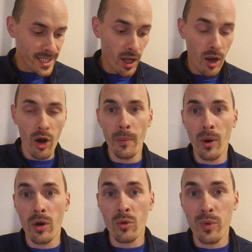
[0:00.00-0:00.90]
did
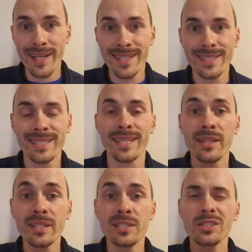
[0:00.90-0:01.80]
Homo erectus
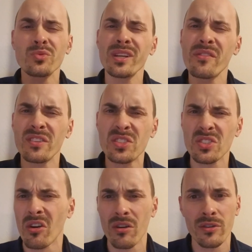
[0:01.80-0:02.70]
eat? This is really the
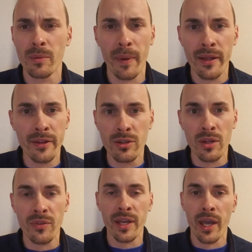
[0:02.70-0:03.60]
start of the
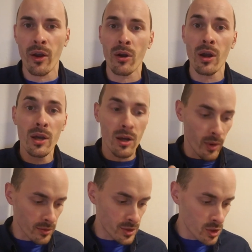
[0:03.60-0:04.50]
Paleolithic era,
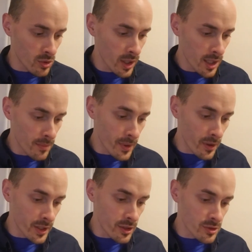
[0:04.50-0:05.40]
around 2
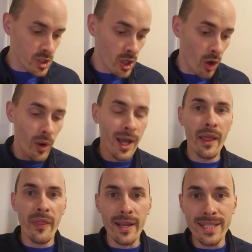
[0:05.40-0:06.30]
million years ago.
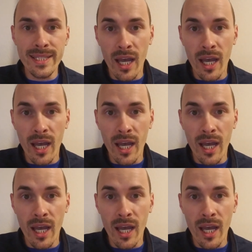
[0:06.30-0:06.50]
They